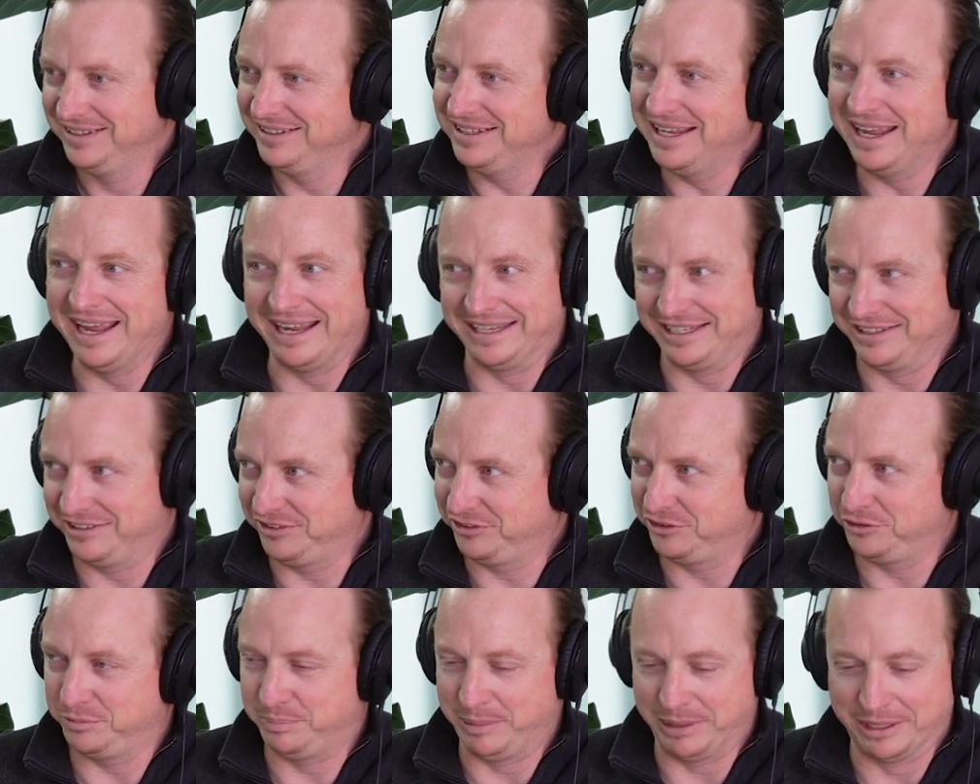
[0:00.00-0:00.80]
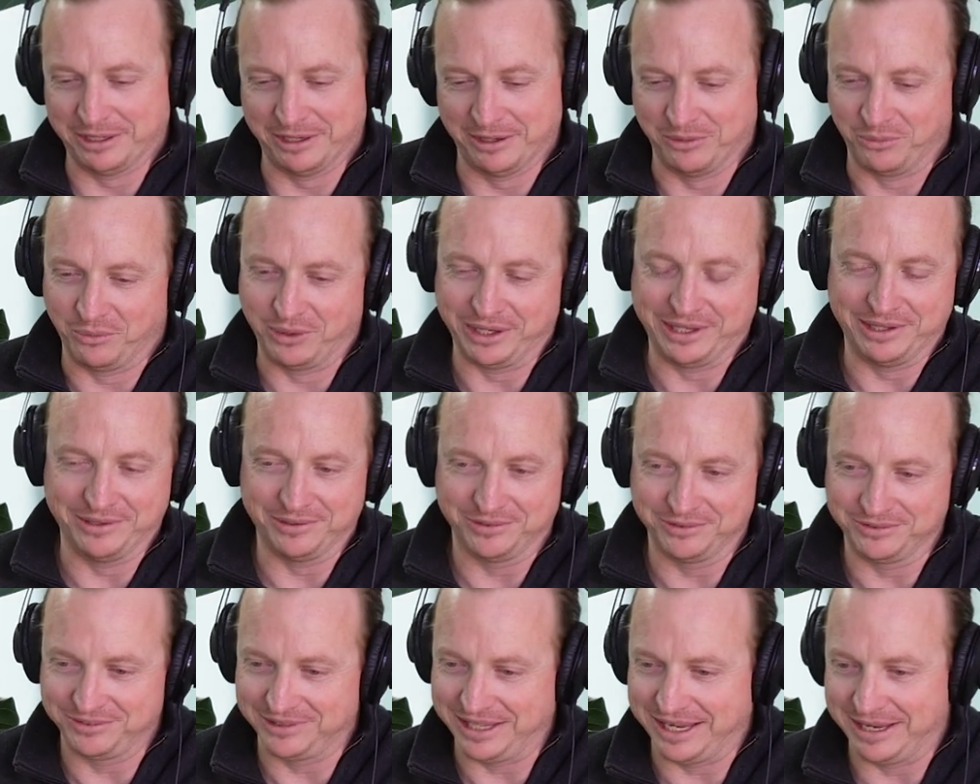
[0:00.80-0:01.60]
You're just spinning the
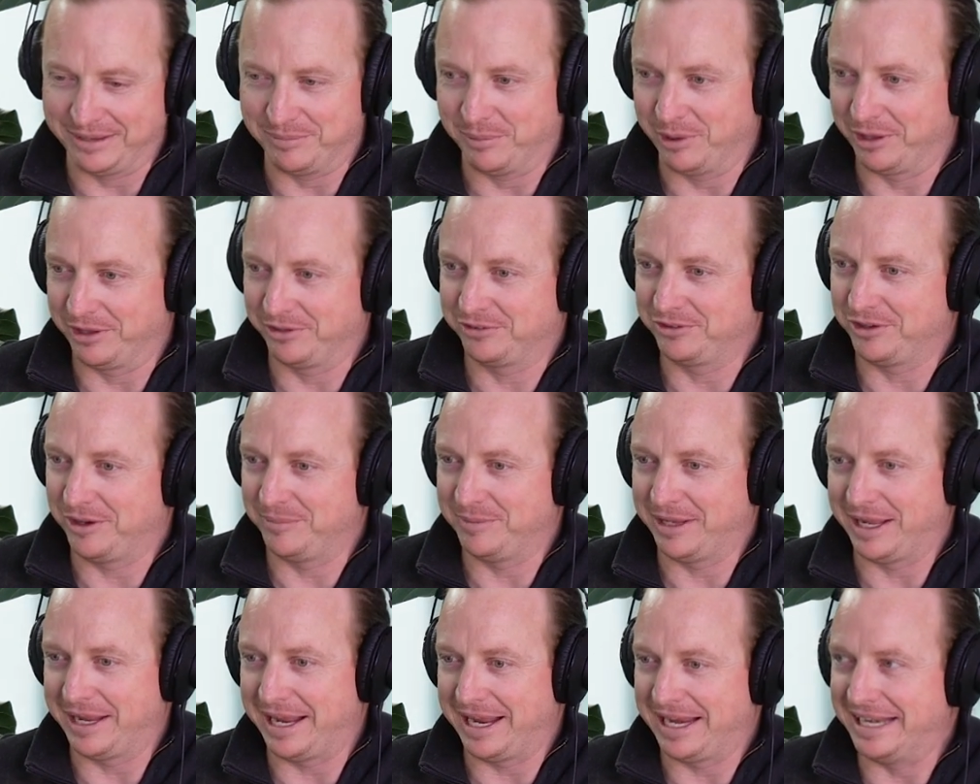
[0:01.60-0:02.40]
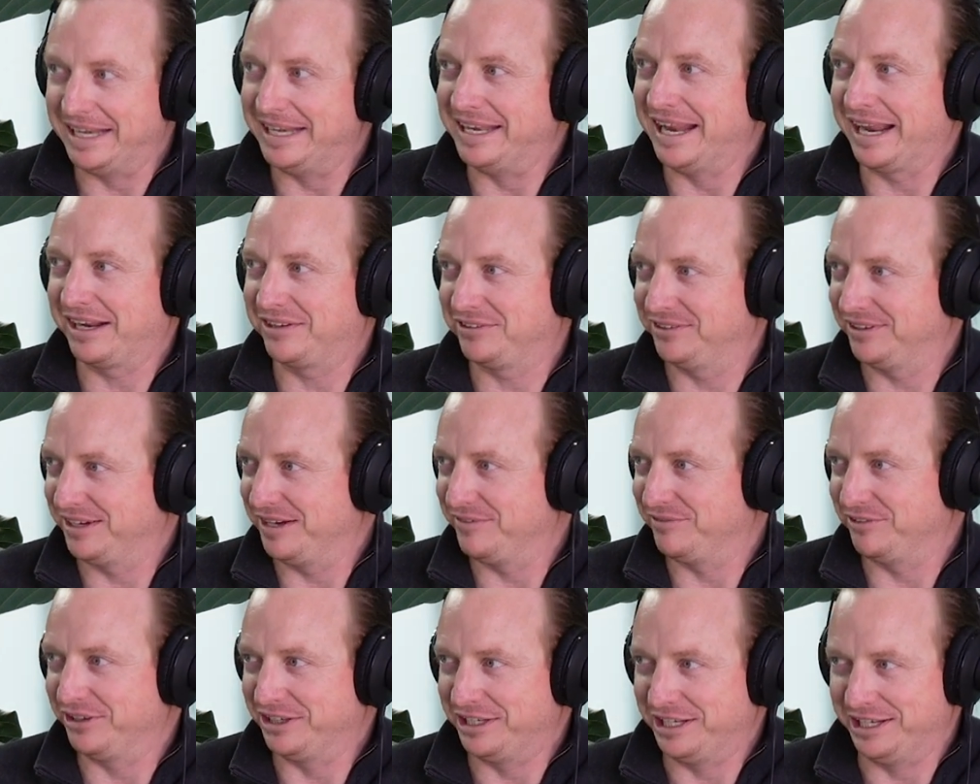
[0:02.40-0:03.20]
wheels. Yeah, by the time they index it
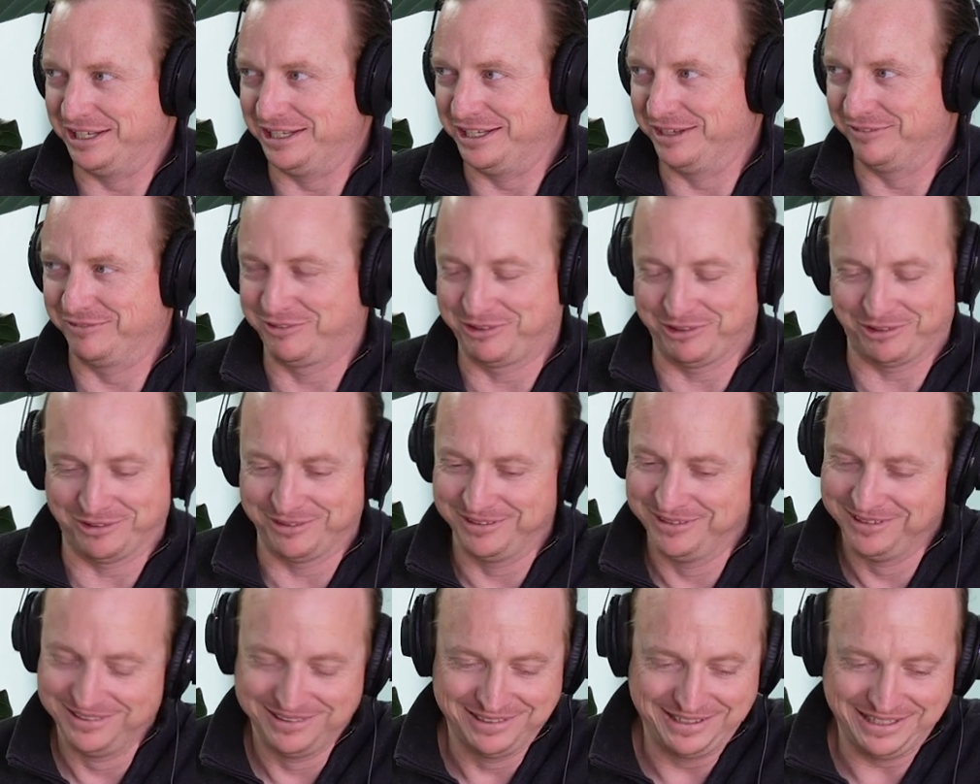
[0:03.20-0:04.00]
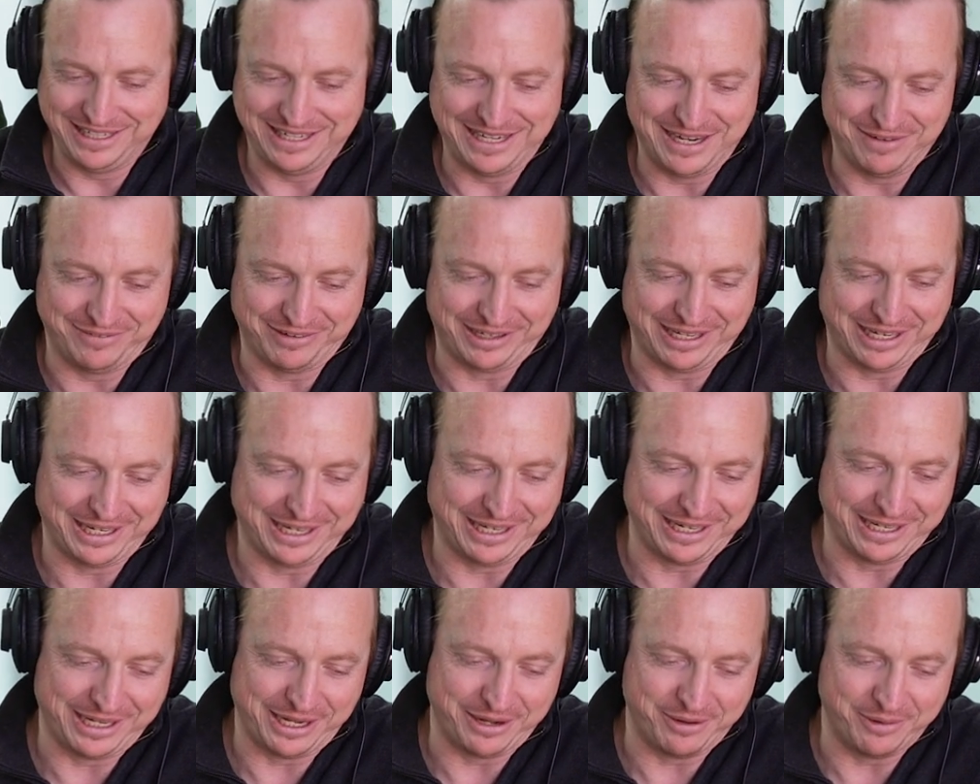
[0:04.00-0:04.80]
every year, you're never getting
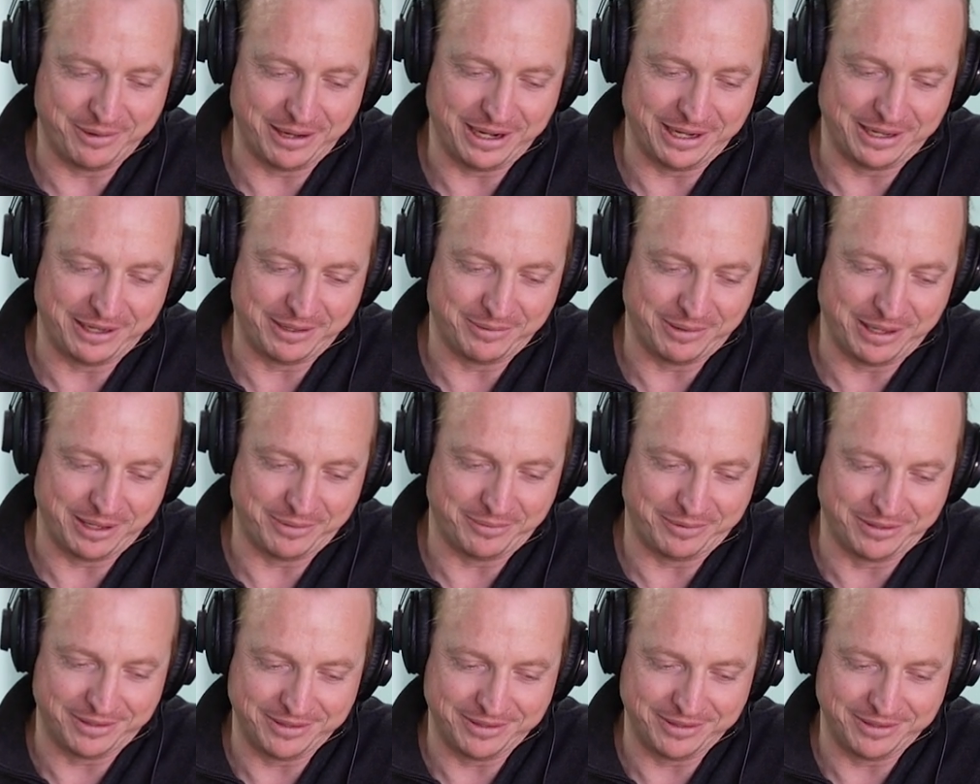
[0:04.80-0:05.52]
anywhere with